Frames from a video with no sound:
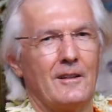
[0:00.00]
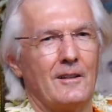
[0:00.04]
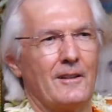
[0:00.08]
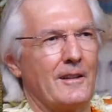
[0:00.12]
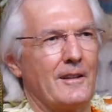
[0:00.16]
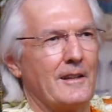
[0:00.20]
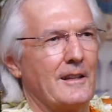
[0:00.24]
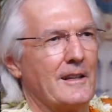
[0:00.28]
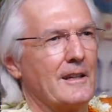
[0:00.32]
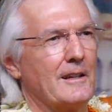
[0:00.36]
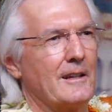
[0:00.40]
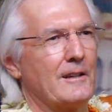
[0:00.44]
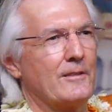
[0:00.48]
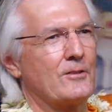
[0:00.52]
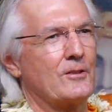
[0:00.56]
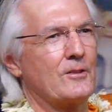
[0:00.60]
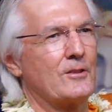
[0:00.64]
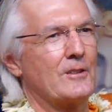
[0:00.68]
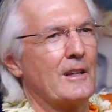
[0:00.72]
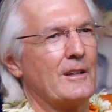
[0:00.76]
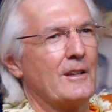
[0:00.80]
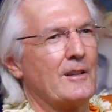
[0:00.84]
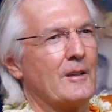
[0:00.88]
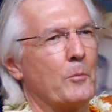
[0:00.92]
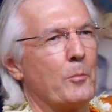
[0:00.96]
The
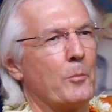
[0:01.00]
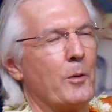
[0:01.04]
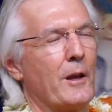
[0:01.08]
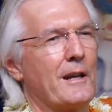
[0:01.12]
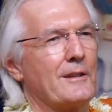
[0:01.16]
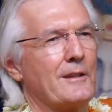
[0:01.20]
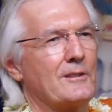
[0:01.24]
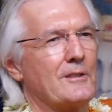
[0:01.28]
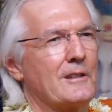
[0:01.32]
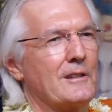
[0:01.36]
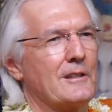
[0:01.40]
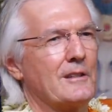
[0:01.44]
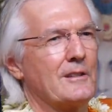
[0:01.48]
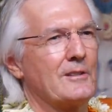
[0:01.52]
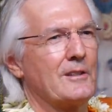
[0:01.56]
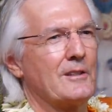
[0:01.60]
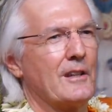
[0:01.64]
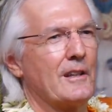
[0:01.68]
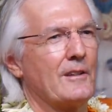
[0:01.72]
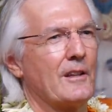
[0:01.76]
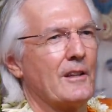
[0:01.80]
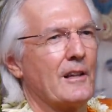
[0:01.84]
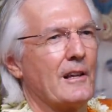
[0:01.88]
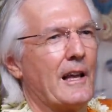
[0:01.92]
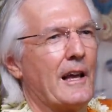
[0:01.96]
gifts and the blessings
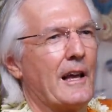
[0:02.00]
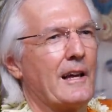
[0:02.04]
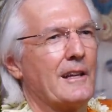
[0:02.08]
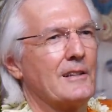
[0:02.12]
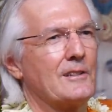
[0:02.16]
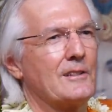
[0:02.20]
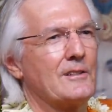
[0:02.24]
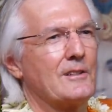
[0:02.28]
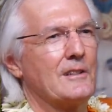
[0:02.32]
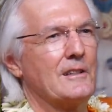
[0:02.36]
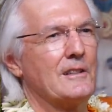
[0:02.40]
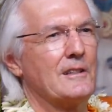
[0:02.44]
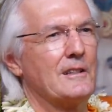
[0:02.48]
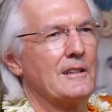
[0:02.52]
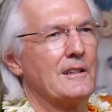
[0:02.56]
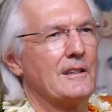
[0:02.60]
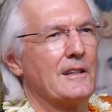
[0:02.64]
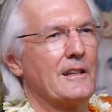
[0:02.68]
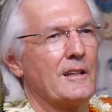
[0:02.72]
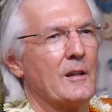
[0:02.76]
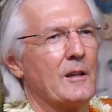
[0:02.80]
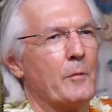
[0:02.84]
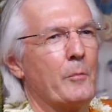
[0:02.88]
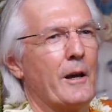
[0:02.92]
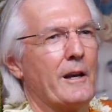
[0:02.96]
and the legacy
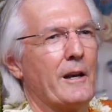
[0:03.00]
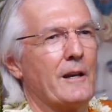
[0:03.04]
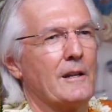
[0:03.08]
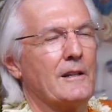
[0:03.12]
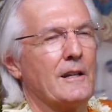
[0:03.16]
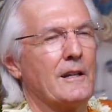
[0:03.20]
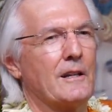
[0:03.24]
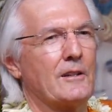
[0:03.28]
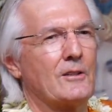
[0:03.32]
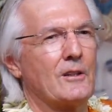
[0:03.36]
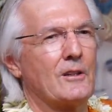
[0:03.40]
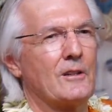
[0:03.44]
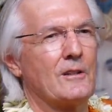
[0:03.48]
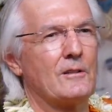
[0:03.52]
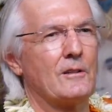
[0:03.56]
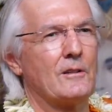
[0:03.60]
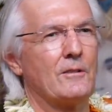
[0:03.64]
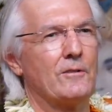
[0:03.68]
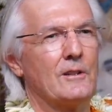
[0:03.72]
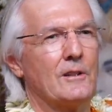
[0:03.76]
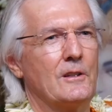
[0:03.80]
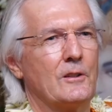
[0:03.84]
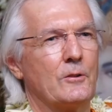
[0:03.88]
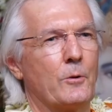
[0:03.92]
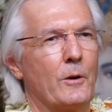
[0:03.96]
and the benedictions
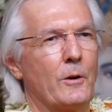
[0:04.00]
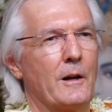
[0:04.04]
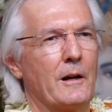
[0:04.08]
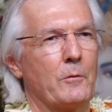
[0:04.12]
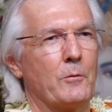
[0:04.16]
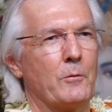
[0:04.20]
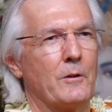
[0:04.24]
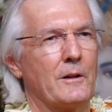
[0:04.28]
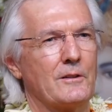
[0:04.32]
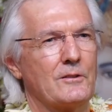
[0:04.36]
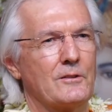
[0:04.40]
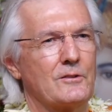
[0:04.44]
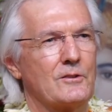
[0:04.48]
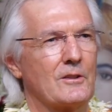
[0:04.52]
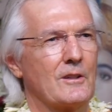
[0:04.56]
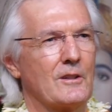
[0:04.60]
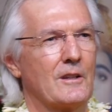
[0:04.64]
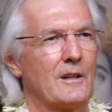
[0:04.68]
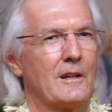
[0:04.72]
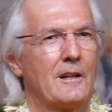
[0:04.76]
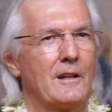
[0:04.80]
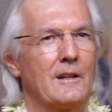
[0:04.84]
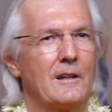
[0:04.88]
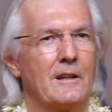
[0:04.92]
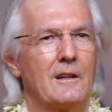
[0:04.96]
of these great ones
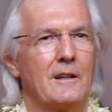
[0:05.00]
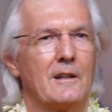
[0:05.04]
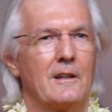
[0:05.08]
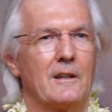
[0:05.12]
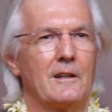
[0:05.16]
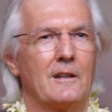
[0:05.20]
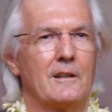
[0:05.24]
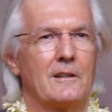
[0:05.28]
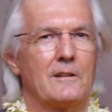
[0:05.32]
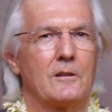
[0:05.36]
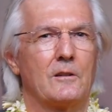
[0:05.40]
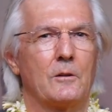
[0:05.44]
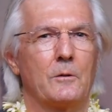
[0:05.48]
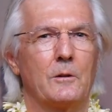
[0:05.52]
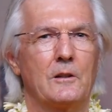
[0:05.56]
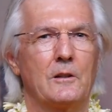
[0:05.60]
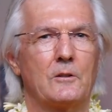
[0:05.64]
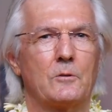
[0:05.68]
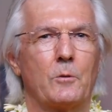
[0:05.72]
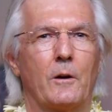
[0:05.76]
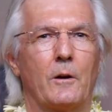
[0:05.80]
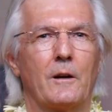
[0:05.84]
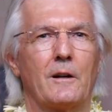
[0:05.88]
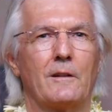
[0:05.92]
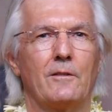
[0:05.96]
to
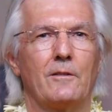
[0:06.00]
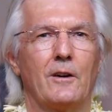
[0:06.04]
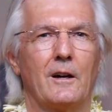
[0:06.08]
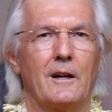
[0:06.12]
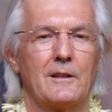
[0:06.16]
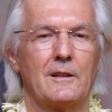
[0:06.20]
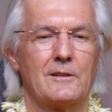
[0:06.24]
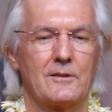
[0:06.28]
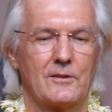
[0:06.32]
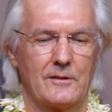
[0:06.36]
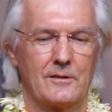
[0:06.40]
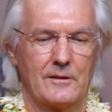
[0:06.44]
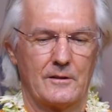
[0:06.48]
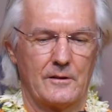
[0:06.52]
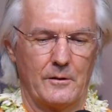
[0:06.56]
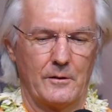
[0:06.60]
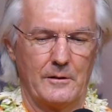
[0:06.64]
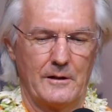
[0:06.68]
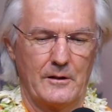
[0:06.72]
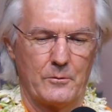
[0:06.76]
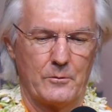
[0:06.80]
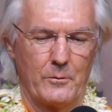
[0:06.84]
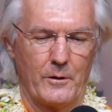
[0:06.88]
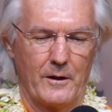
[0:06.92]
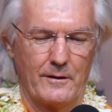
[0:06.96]
each one of us, to
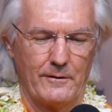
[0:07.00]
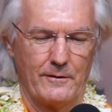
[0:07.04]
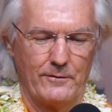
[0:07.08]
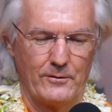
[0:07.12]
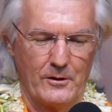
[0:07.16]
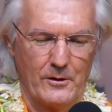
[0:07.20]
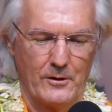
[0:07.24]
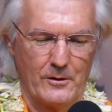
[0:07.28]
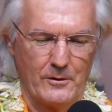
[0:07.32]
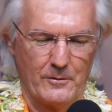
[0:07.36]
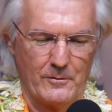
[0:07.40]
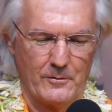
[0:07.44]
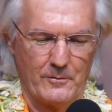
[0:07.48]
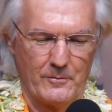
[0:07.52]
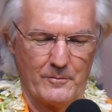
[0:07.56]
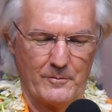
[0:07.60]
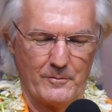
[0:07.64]
each one of you.